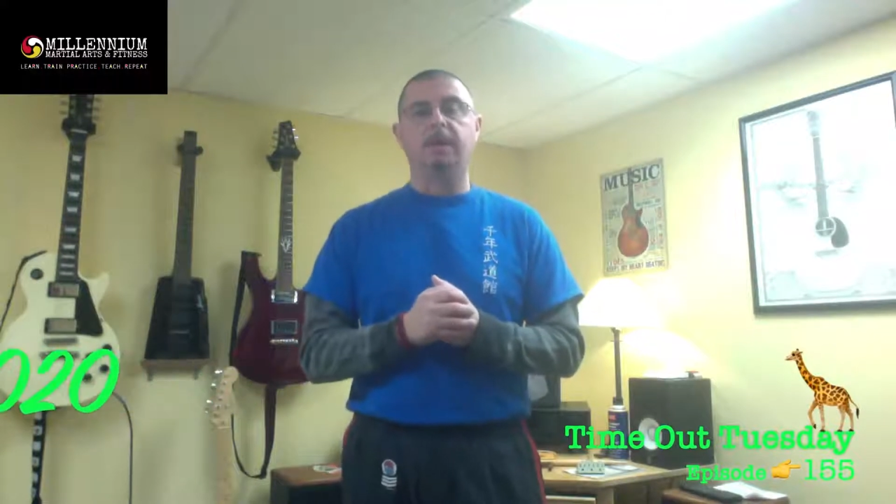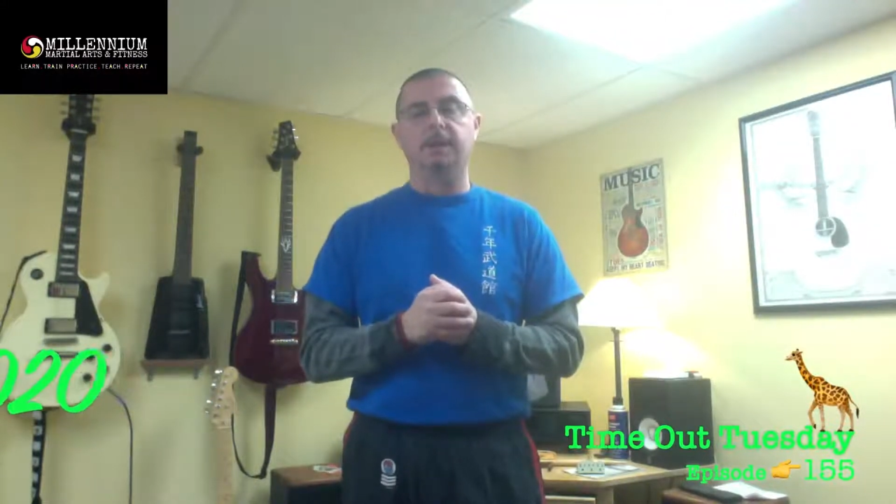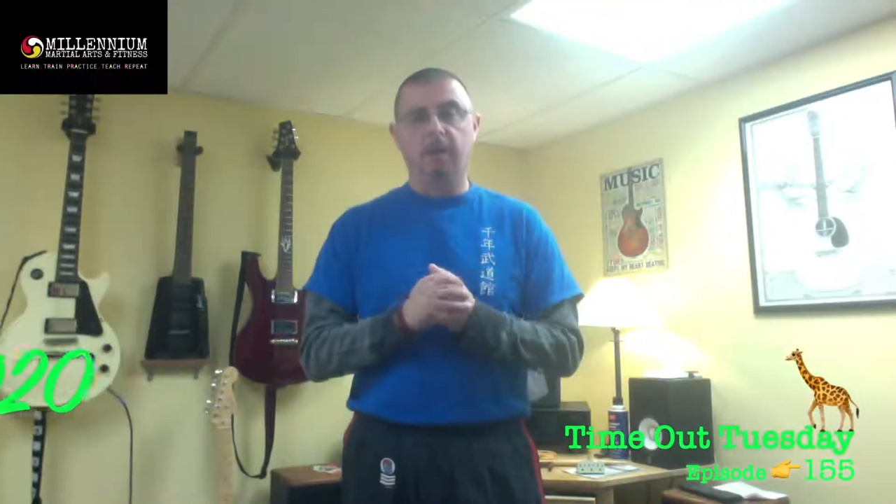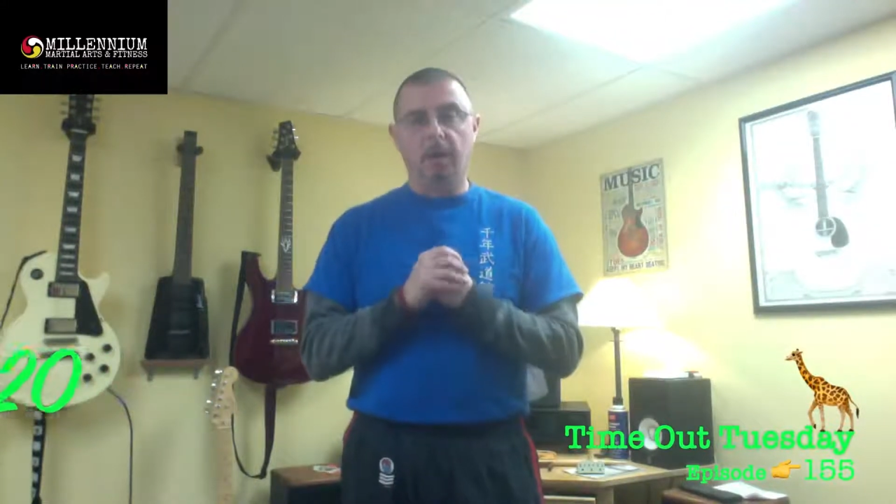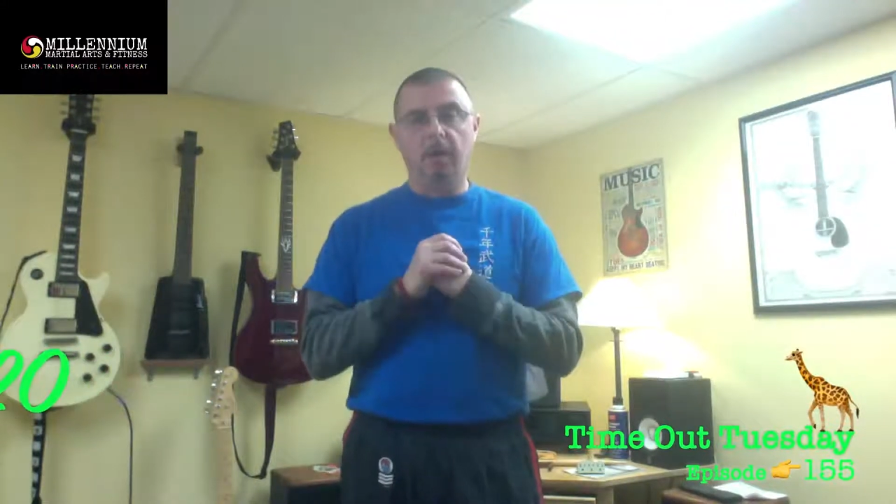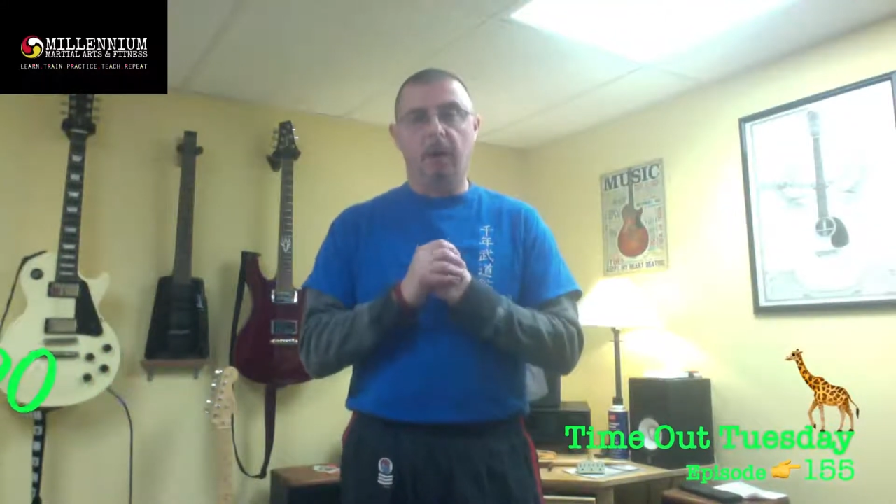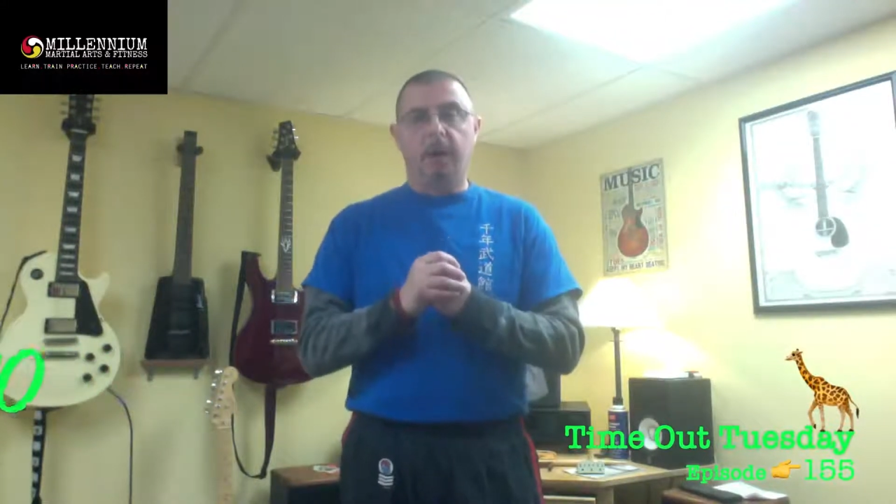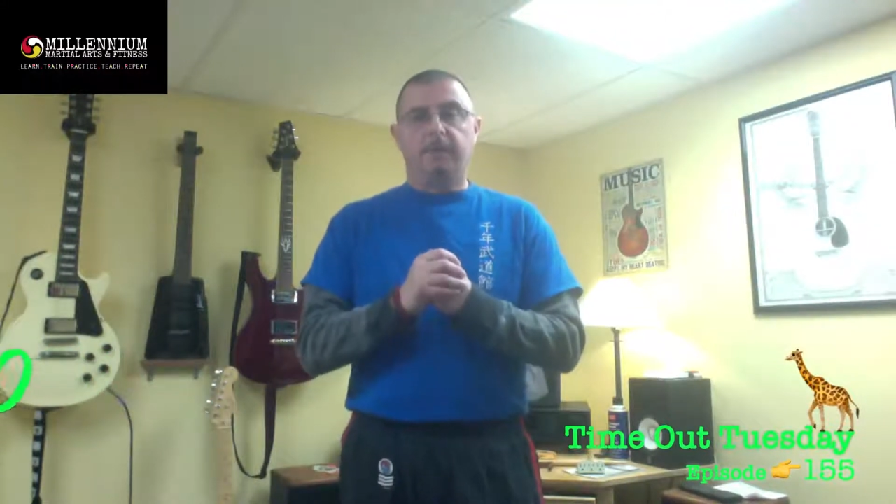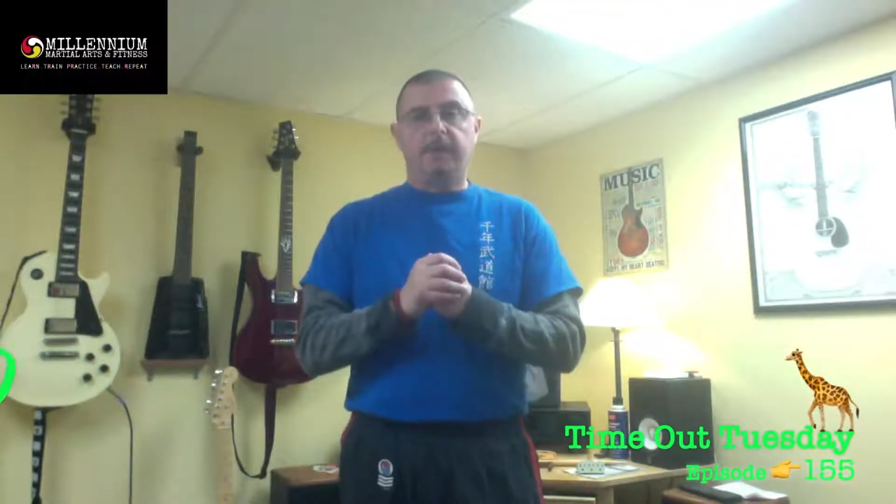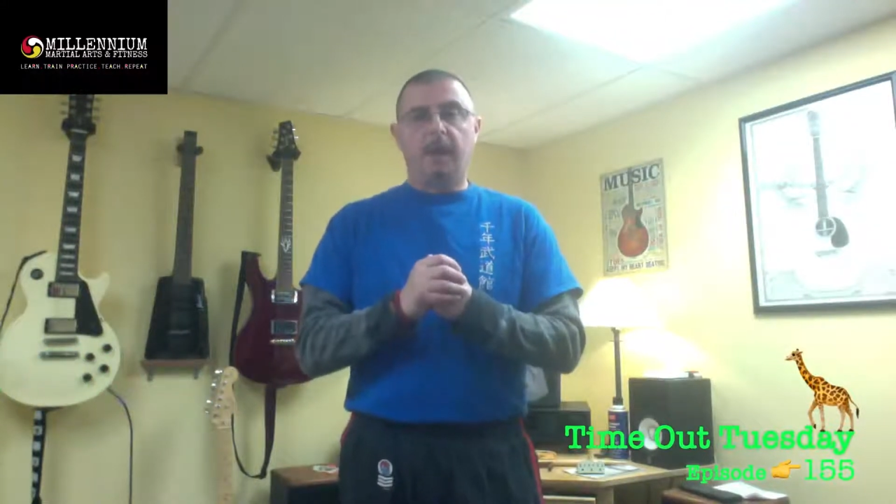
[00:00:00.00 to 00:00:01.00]
So
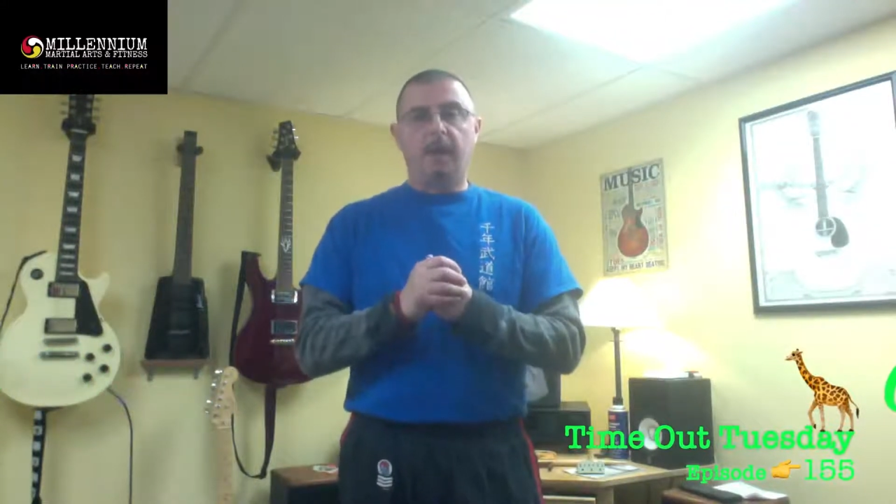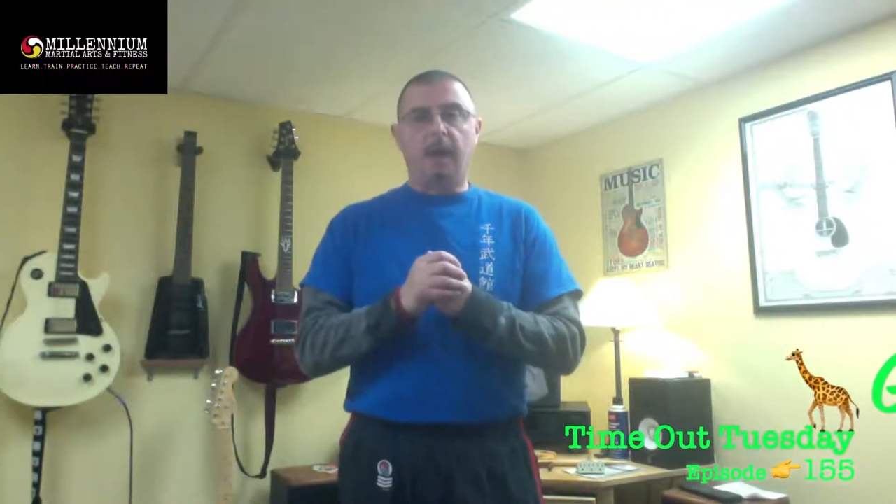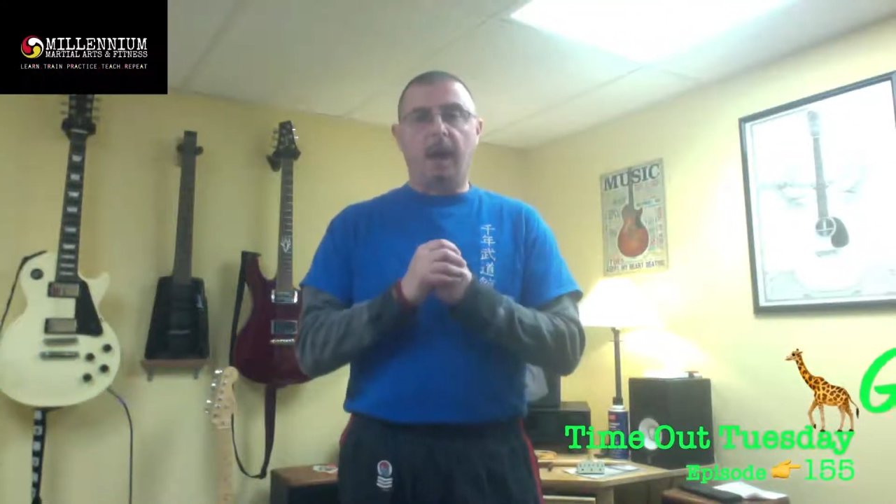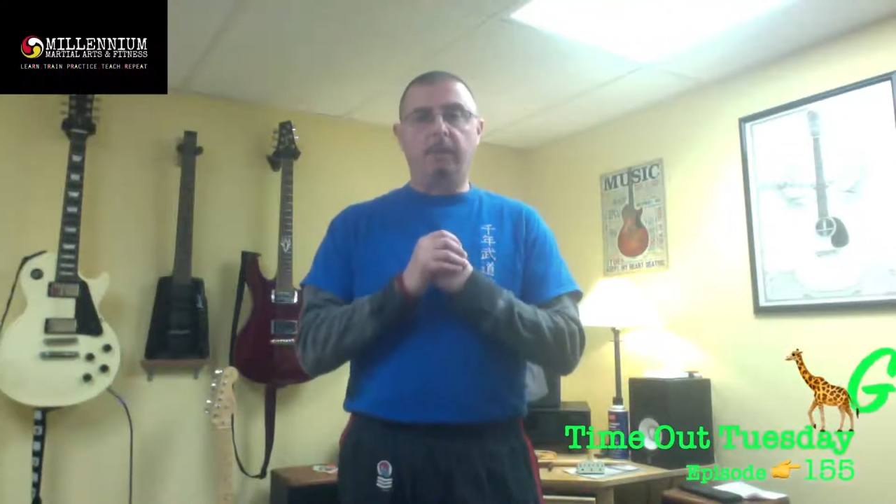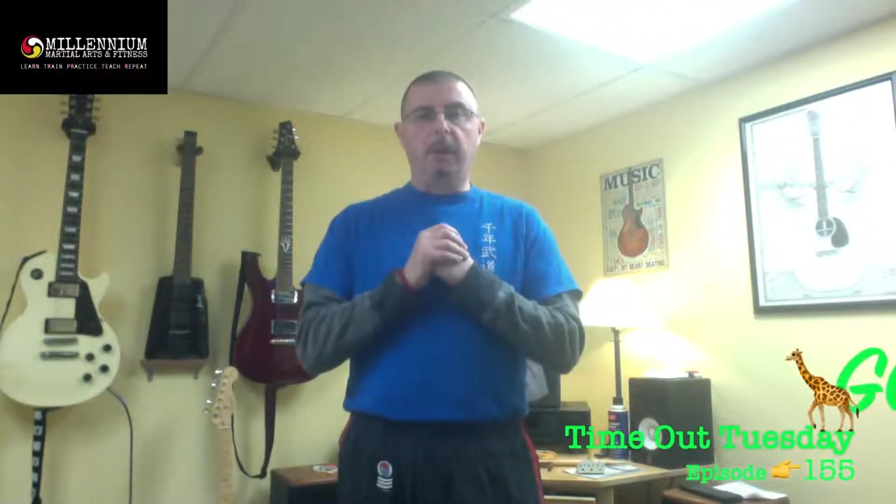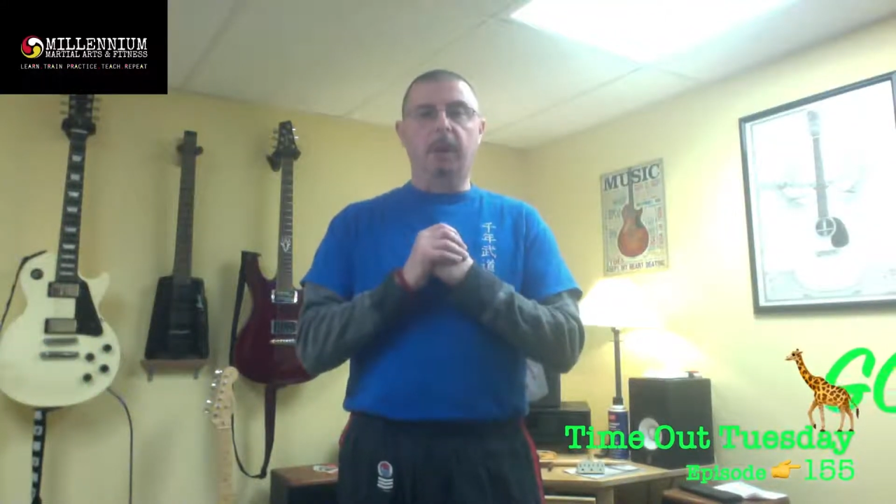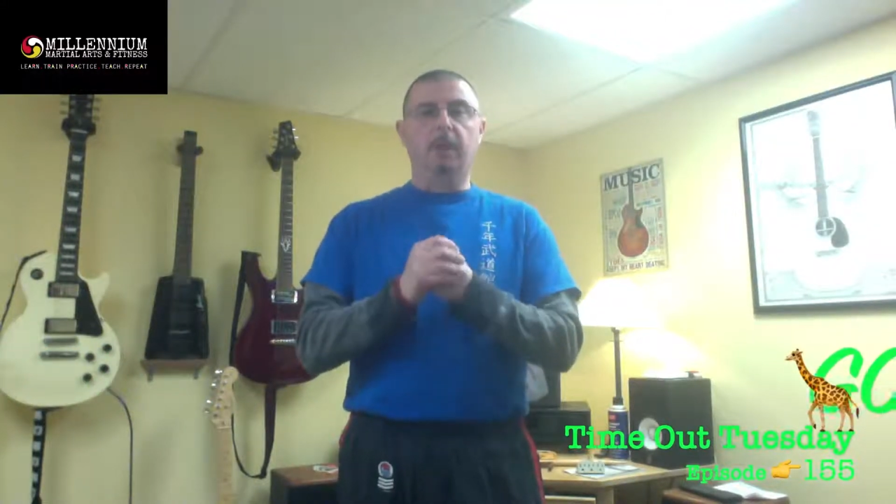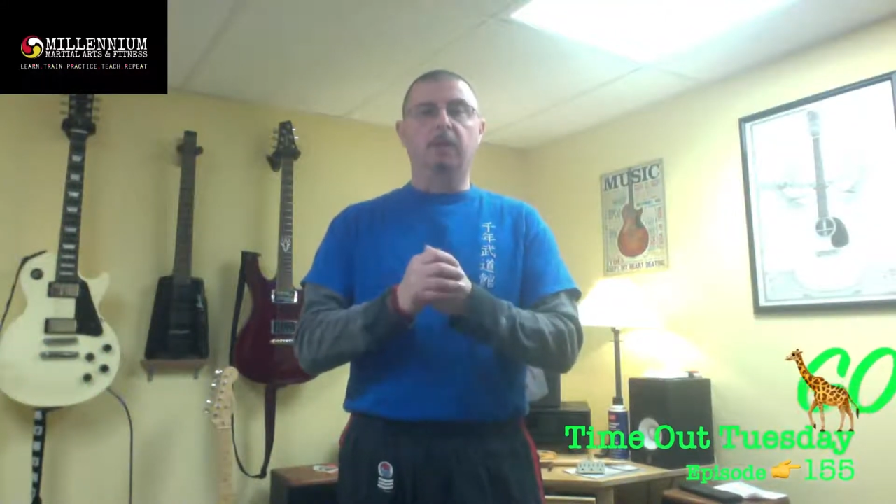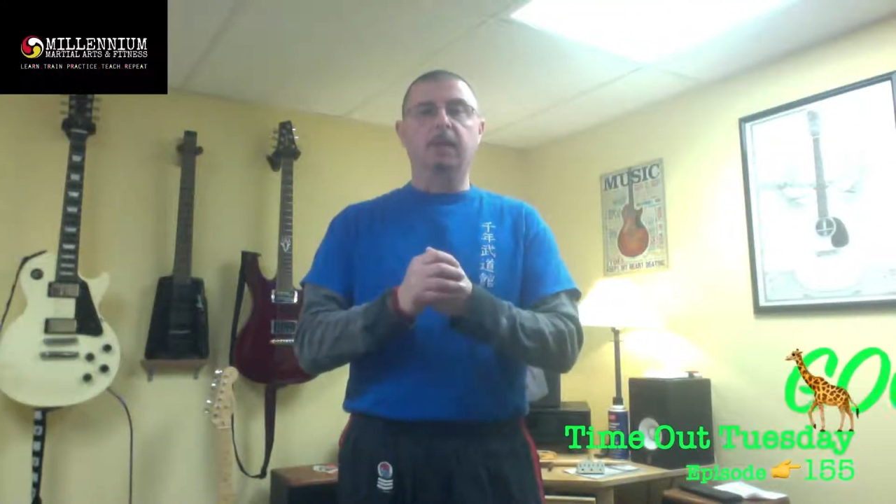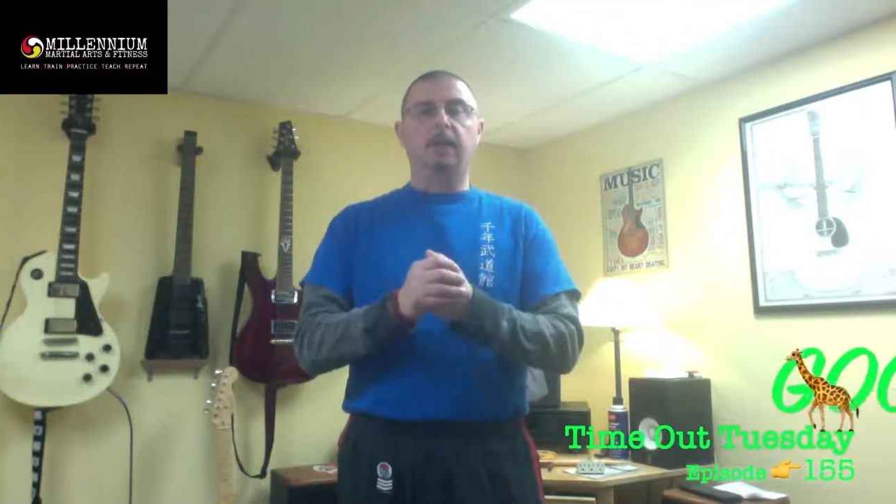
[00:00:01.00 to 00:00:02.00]
I'm going to
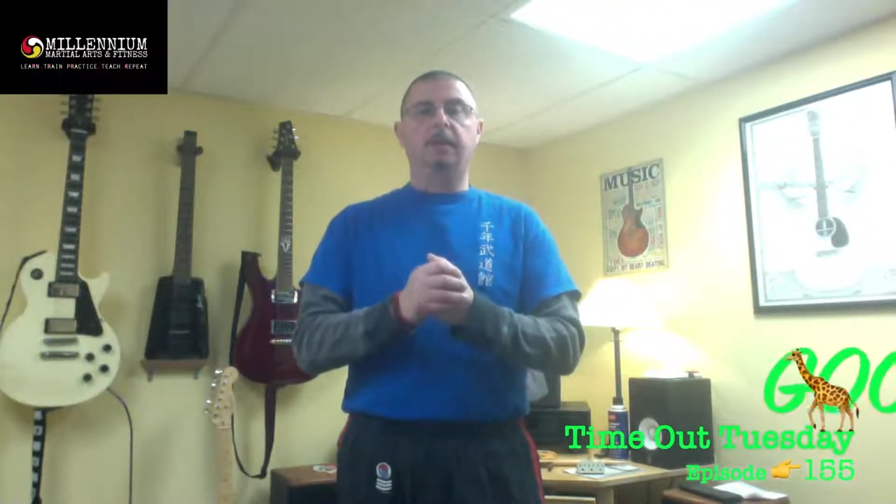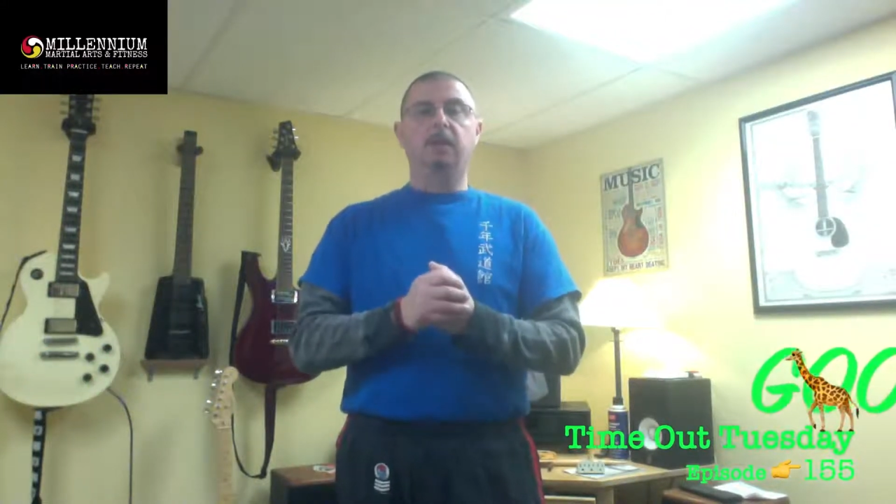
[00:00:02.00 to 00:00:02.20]
close out